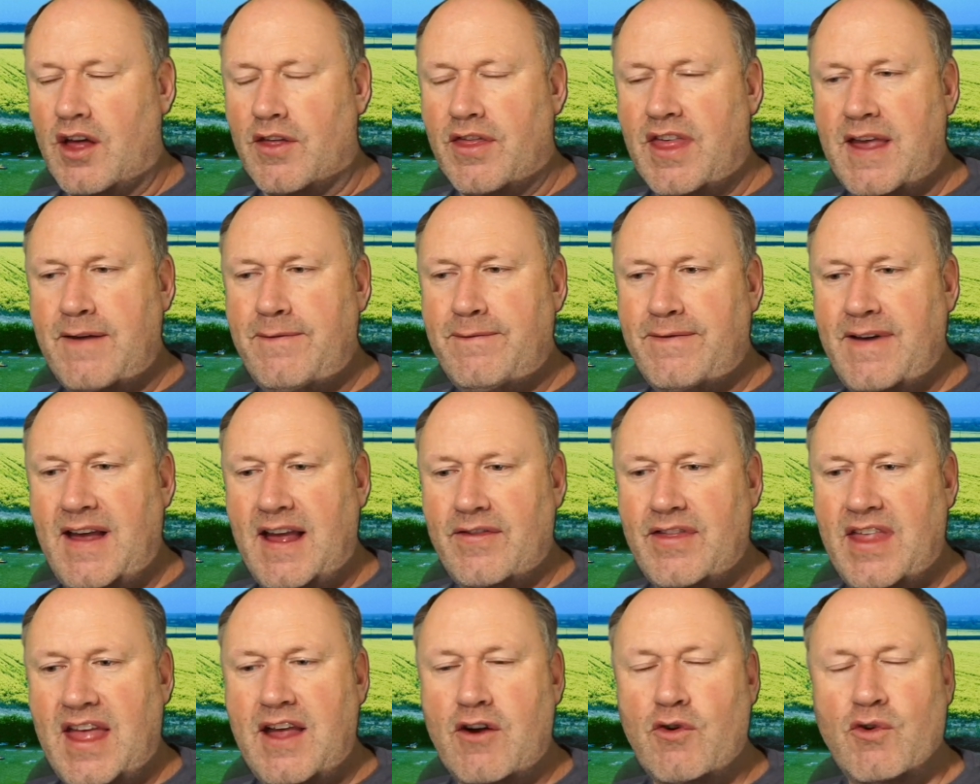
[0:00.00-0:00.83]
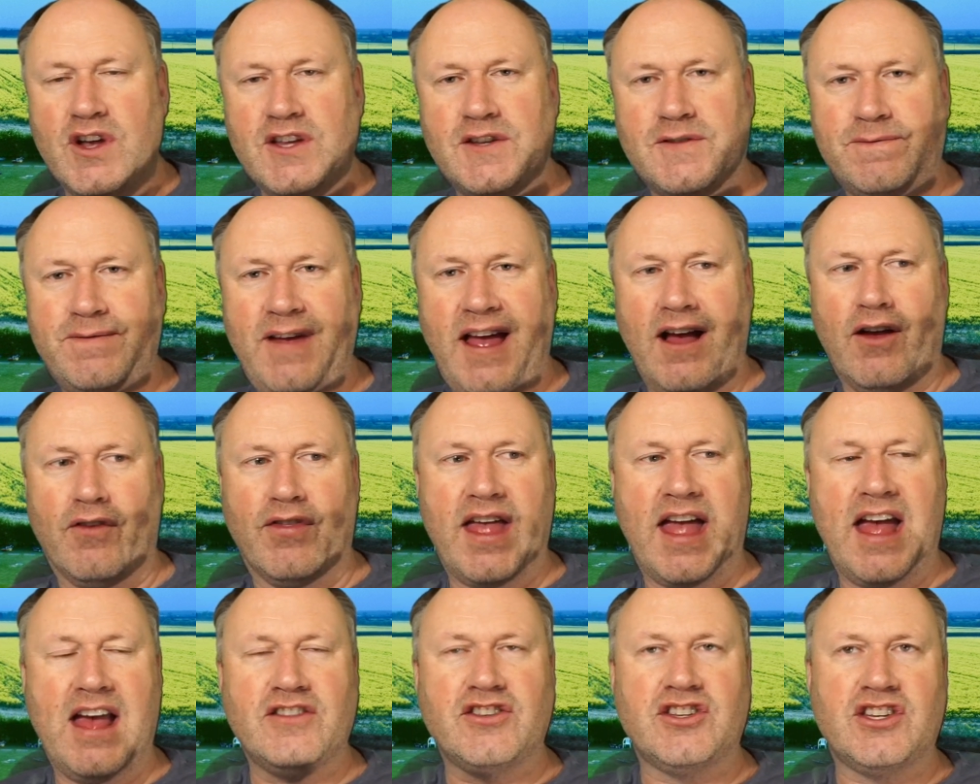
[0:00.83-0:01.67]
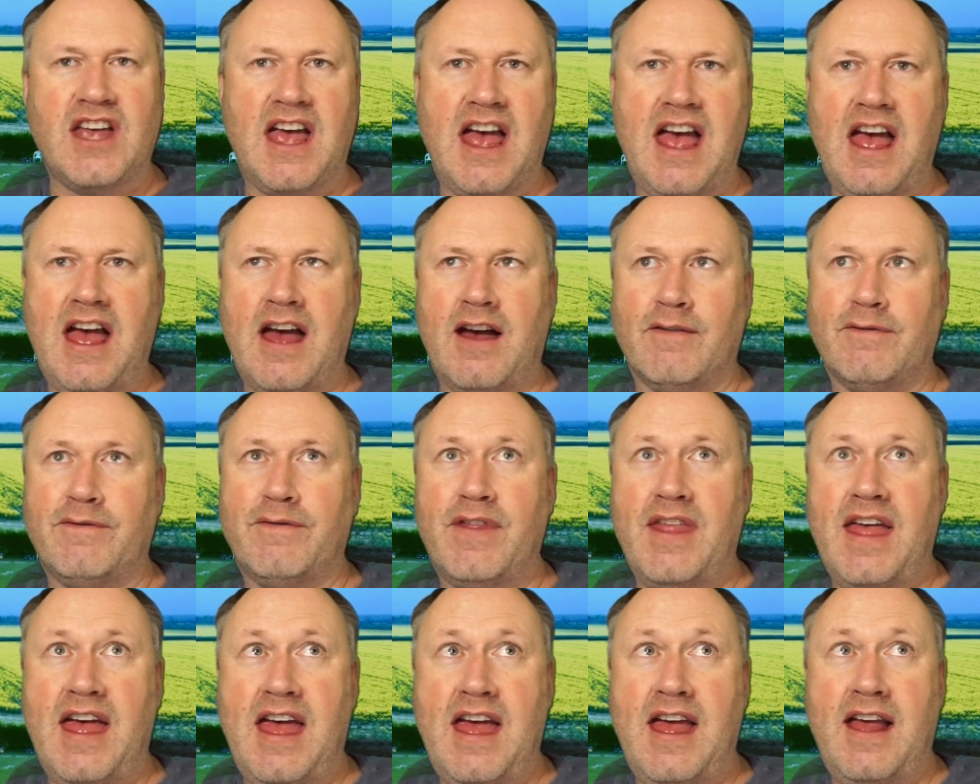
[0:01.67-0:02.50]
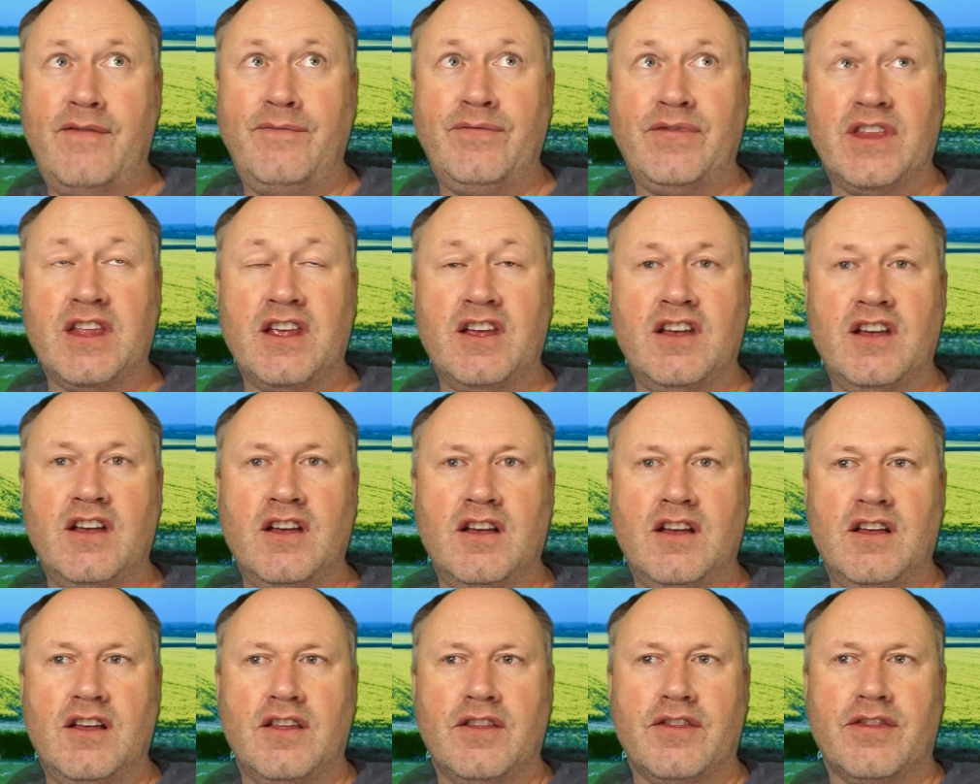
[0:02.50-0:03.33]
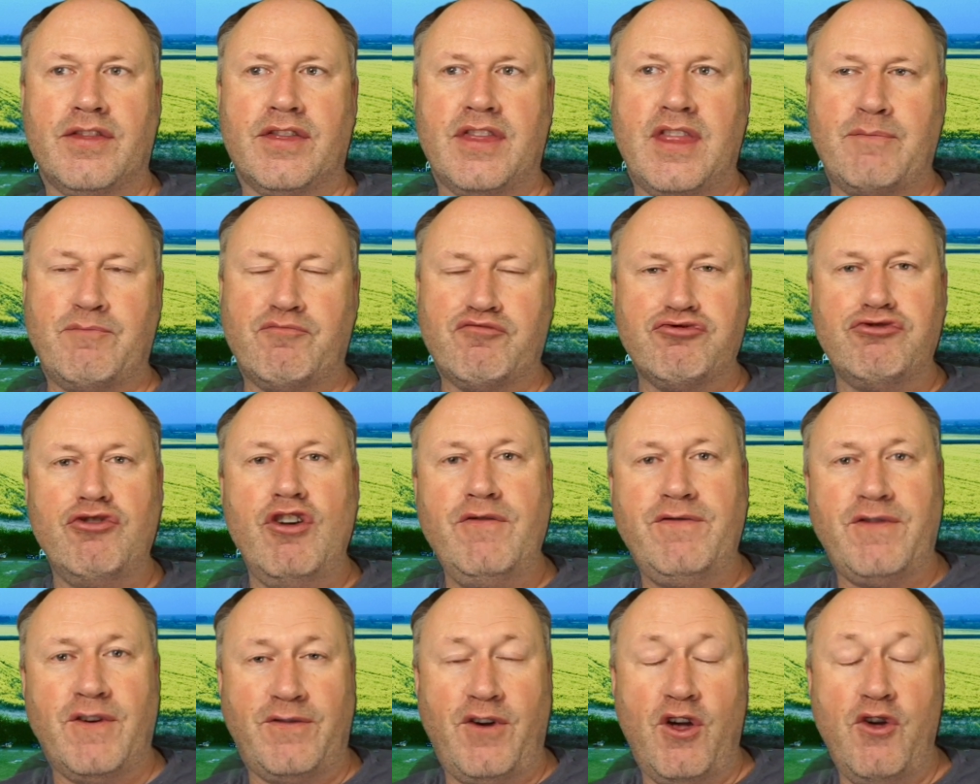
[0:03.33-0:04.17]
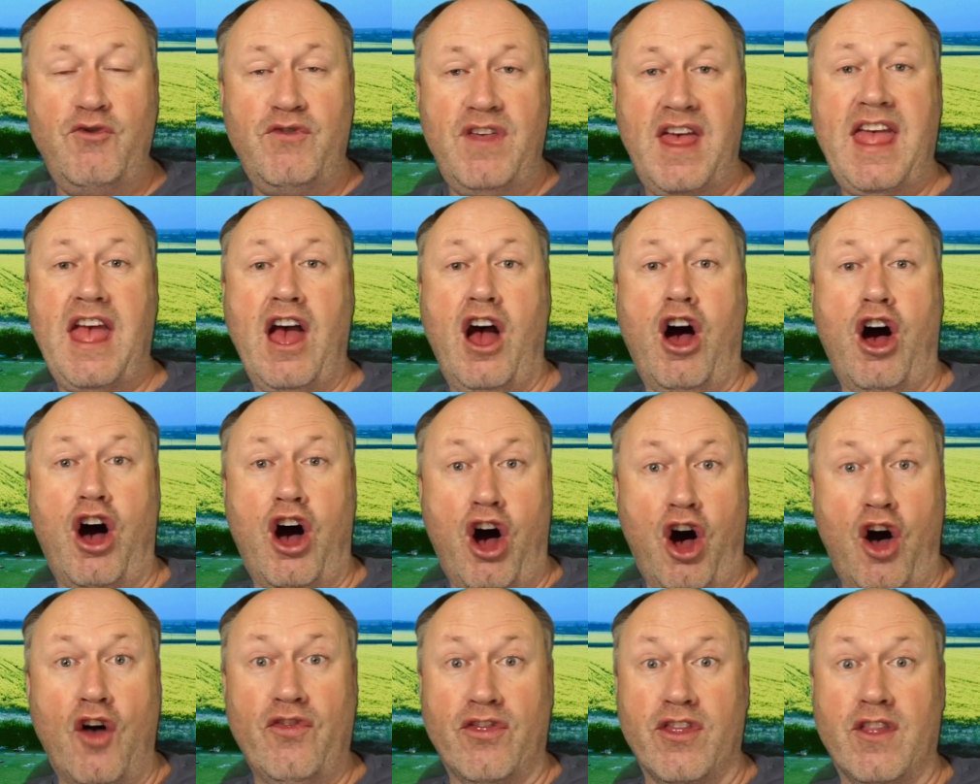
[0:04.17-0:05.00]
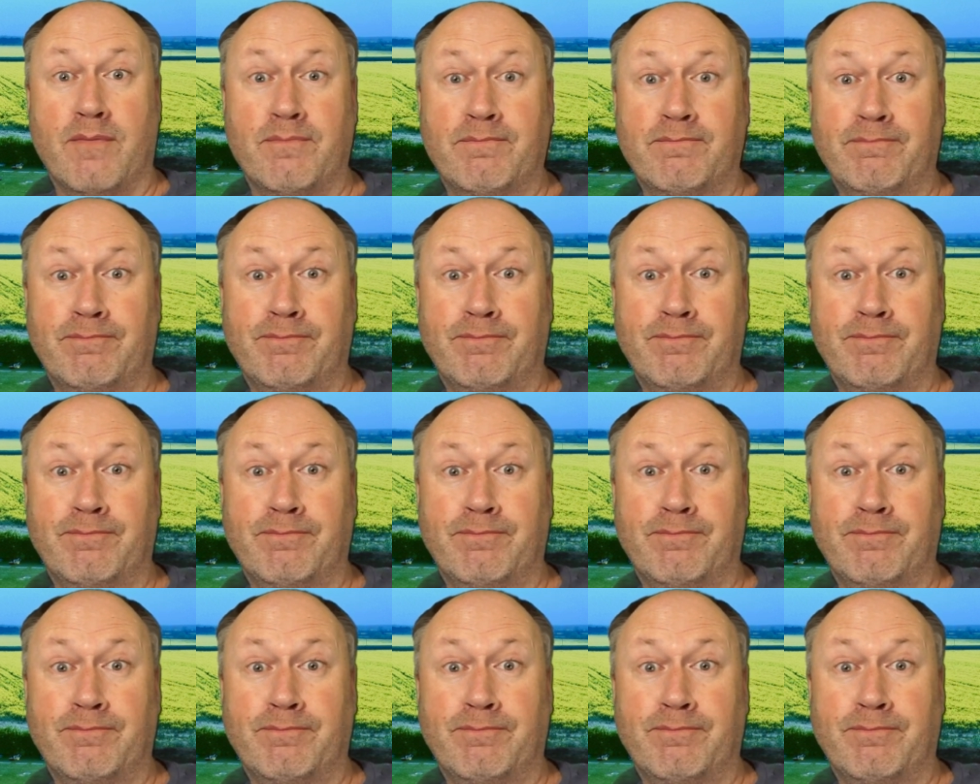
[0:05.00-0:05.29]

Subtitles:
They always felt they had to have the proof of who they are on them.